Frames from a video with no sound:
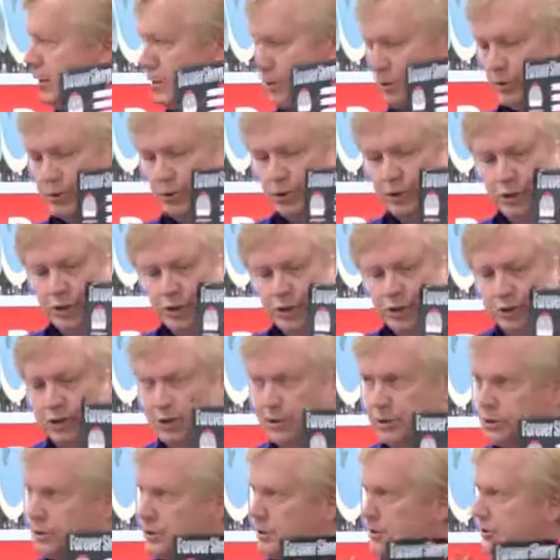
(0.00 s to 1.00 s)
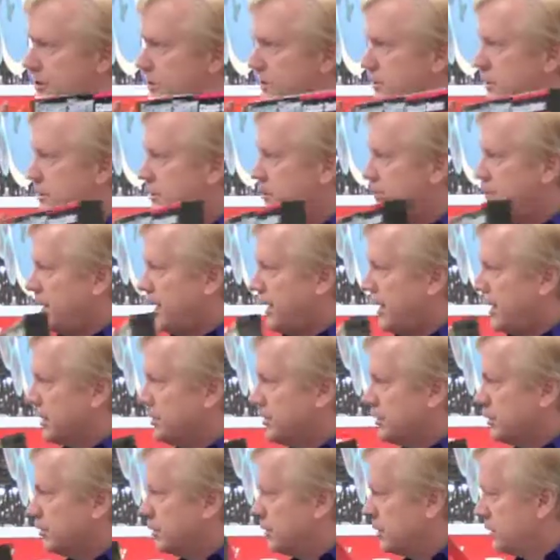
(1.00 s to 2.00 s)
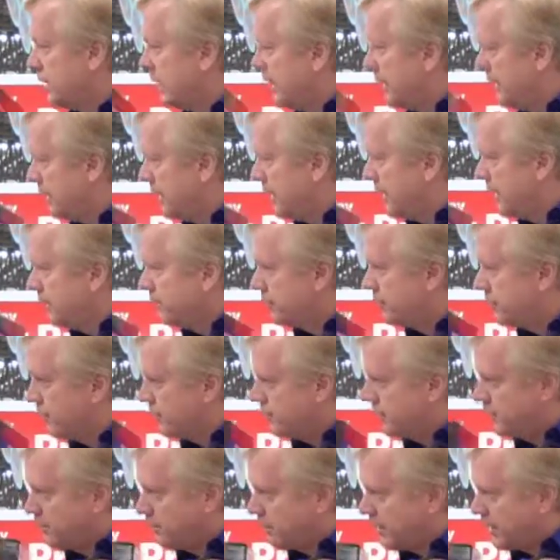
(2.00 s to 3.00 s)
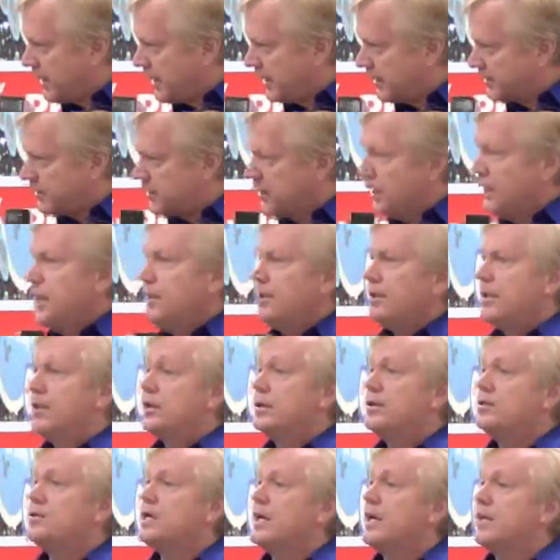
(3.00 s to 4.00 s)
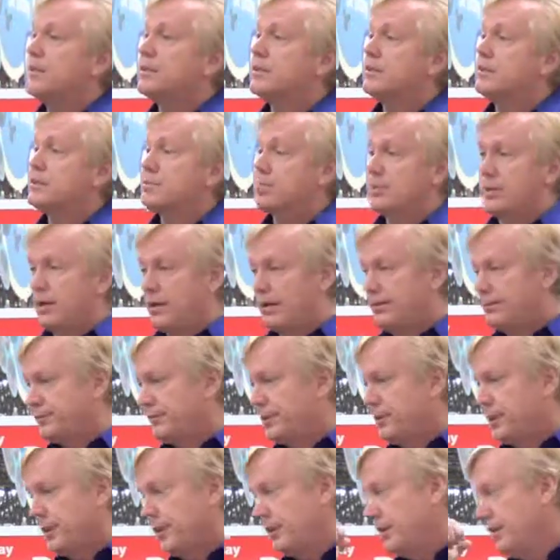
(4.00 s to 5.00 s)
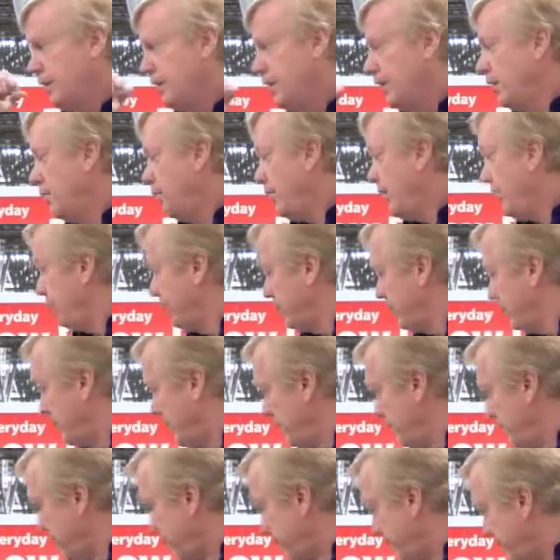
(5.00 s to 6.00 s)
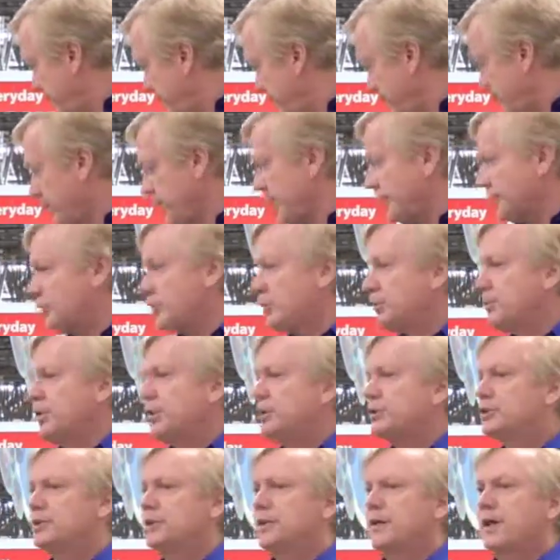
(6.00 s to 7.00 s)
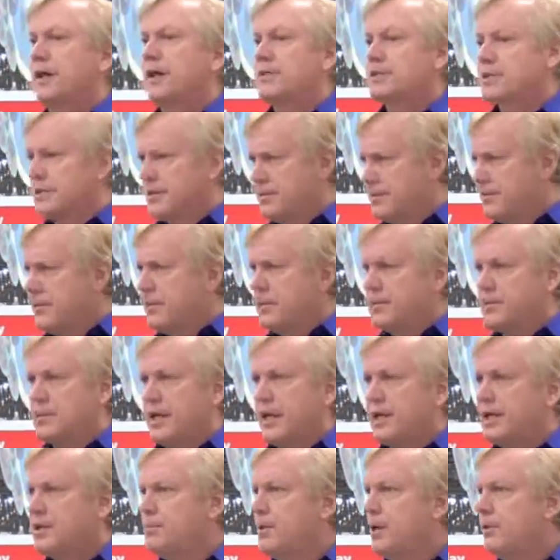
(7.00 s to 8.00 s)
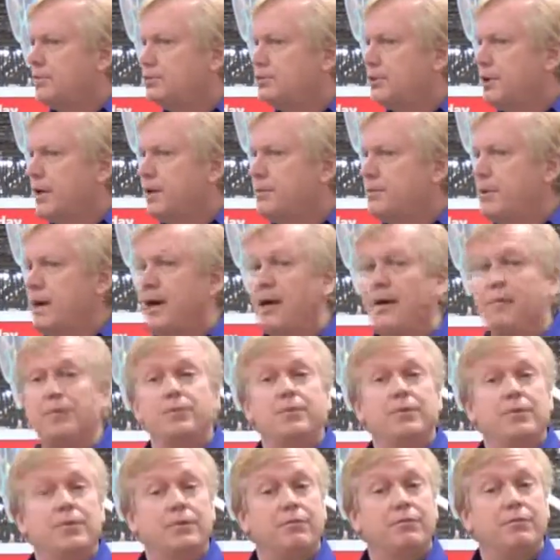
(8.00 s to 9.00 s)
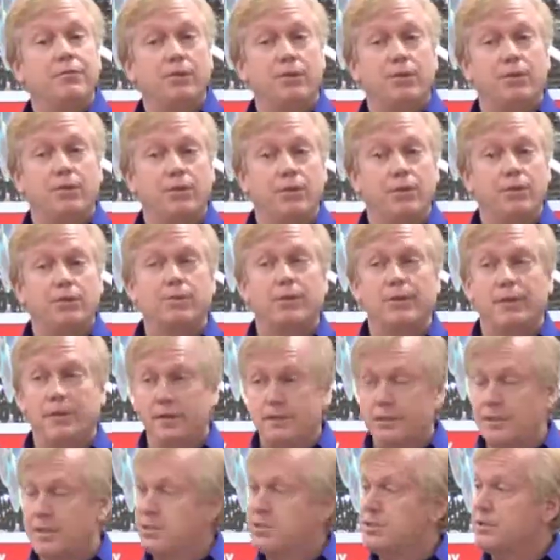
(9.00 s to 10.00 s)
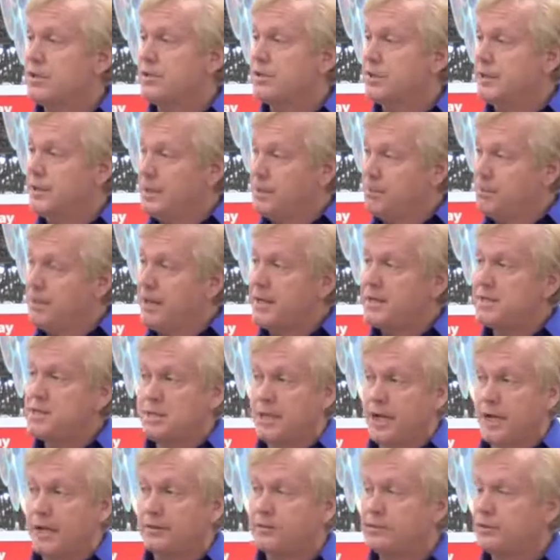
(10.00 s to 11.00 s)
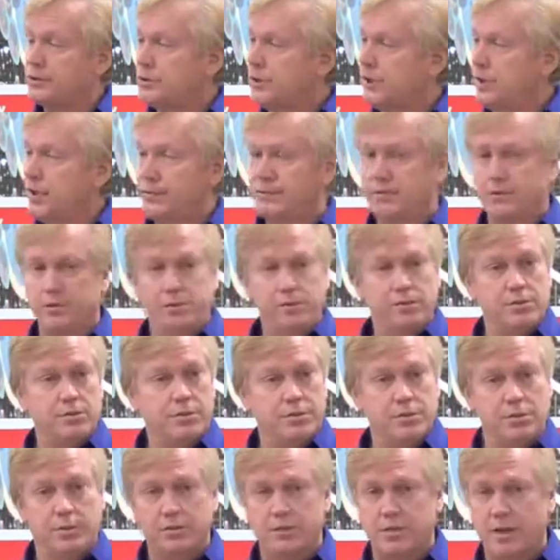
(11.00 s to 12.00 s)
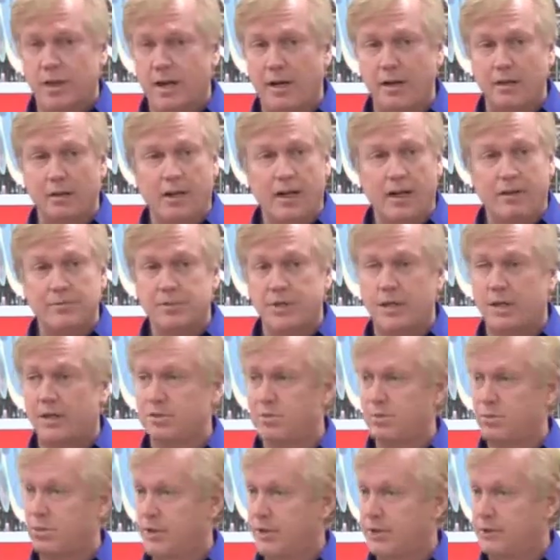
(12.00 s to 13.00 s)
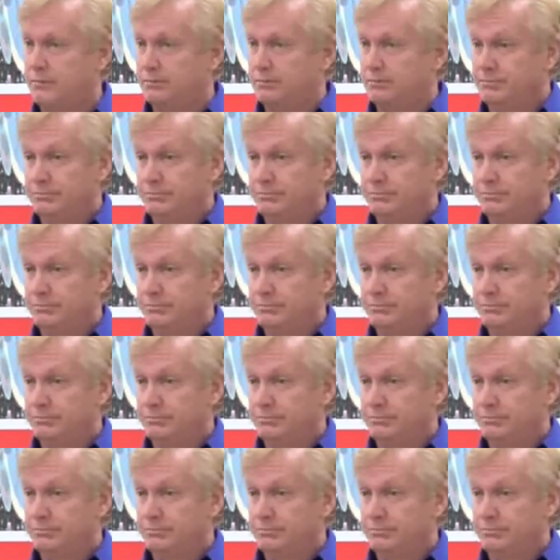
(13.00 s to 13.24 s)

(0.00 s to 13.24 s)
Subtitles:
Those juicers are in this box. Those steak knives are in the box. Then you can take this right up front, pay for whatever you pay for the rest of your merchandise. Take them home, try them out. If you don't agree that these are the best knives you've ever used in your entire lives, guess what?